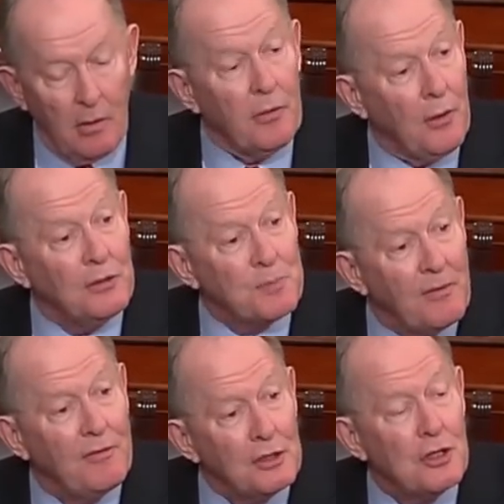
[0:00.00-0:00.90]
Those
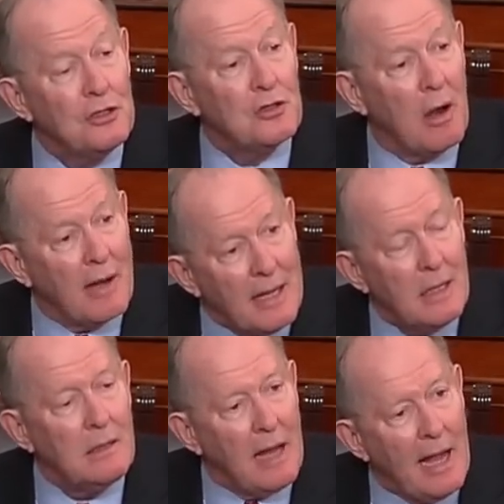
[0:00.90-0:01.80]
provisions are
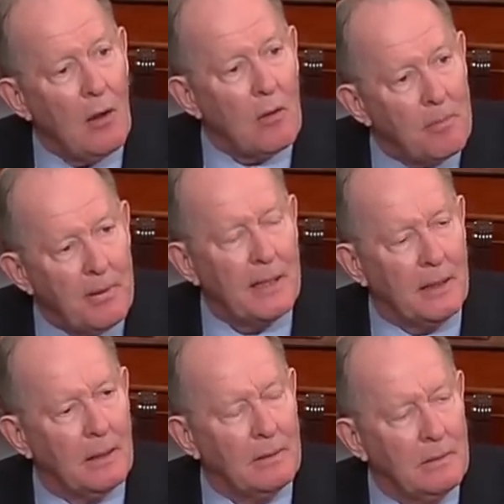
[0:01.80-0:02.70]
in our bill.